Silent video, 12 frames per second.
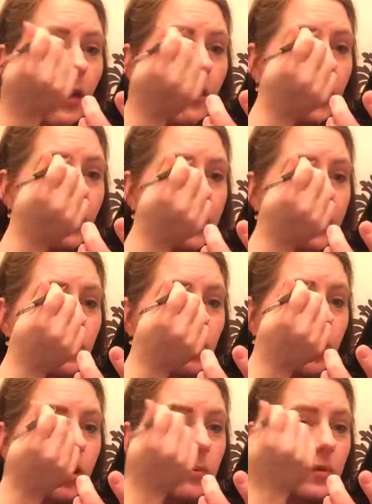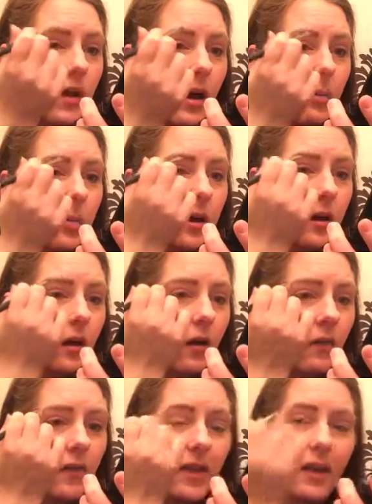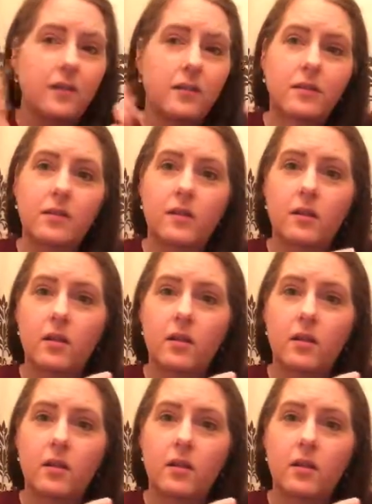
The reason why I'm tapping it on the end